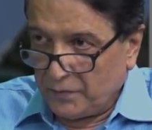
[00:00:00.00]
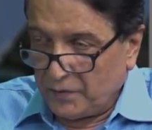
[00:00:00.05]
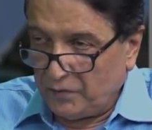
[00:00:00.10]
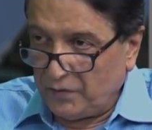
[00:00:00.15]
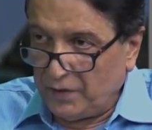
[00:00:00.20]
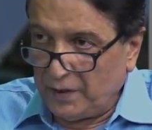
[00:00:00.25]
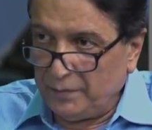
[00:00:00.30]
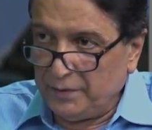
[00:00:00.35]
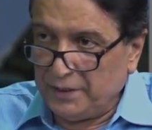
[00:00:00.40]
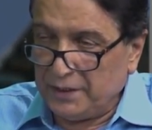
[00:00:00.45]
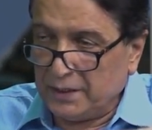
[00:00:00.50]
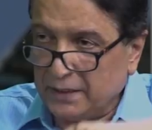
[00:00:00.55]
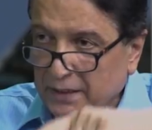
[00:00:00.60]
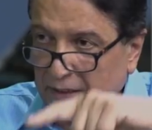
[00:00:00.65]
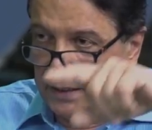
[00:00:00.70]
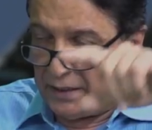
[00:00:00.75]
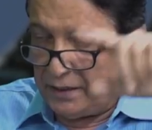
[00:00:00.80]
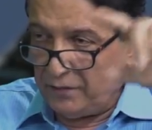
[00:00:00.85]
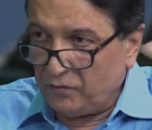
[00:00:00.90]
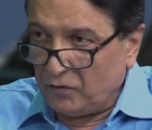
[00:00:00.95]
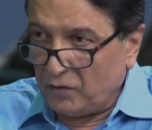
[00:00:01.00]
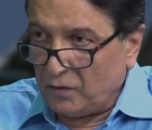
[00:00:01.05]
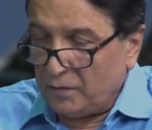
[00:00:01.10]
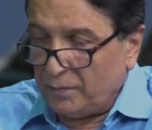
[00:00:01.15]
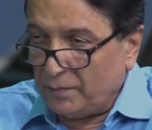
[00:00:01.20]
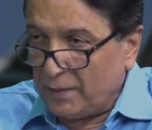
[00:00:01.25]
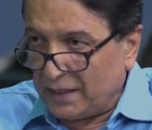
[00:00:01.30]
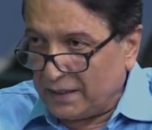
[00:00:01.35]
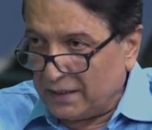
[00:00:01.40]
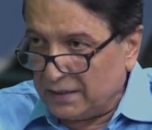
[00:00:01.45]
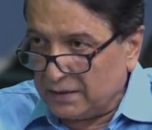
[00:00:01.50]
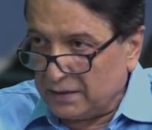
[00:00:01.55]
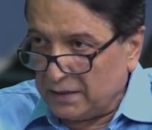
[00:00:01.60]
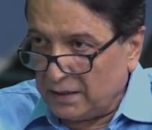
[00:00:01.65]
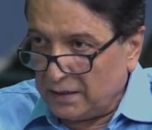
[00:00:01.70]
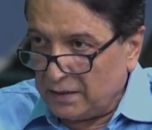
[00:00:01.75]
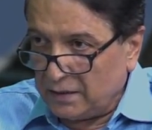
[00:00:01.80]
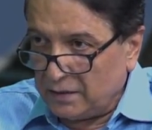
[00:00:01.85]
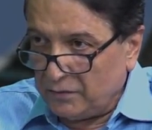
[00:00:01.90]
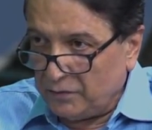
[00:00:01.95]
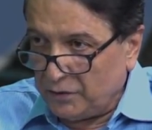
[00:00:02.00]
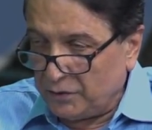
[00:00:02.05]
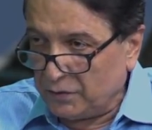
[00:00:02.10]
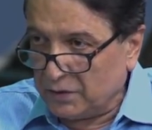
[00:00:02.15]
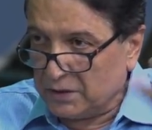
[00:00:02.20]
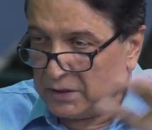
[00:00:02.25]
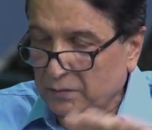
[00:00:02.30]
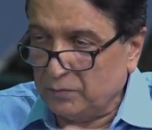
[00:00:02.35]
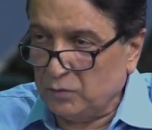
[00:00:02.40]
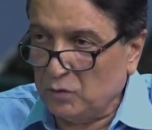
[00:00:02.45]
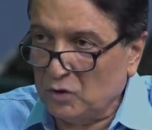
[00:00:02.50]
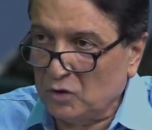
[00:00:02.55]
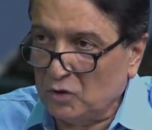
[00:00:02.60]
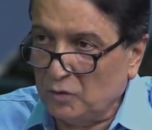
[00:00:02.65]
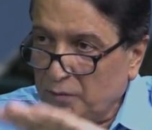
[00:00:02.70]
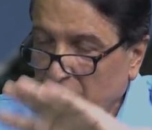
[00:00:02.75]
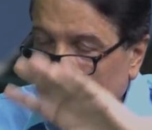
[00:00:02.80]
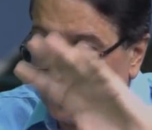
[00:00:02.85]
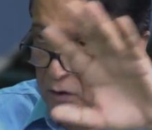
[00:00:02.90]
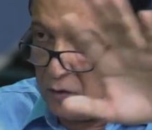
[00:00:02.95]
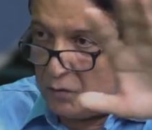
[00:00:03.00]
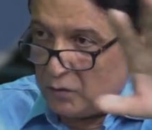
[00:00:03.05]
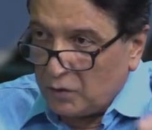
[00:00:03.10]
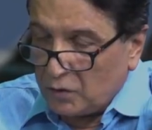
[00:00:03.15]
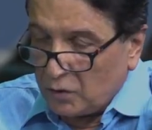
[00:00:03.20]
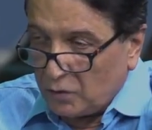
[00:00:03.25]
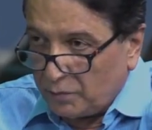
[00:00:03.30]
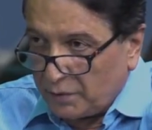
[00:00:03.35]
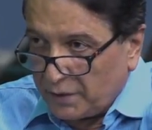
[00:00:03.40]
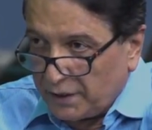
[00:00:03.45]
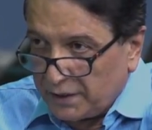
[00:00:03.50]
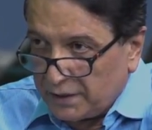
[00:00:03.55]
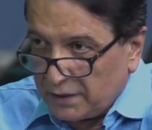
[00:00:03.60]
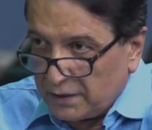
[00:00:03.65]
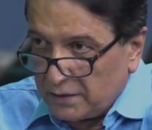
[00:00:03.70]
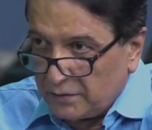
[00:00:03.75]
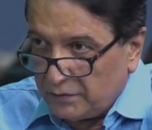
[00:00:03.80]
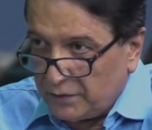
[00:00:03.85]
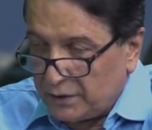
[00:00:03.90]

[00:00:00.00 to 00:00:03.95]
we immediately informed Pakistan, which was supposed to be covert operations.